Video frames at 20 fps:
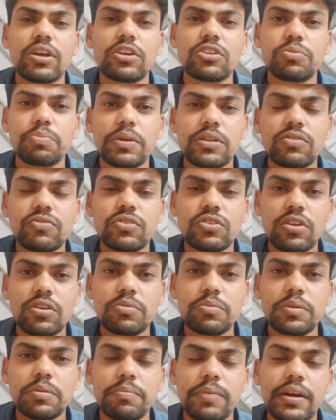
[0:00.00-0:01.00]
expense which has
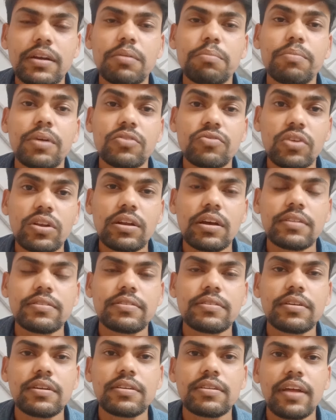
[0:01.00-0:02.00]
been made, but we'll
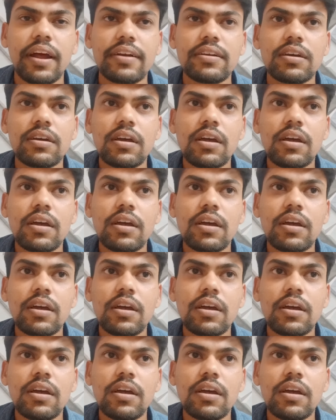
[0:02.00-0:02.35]
consider that.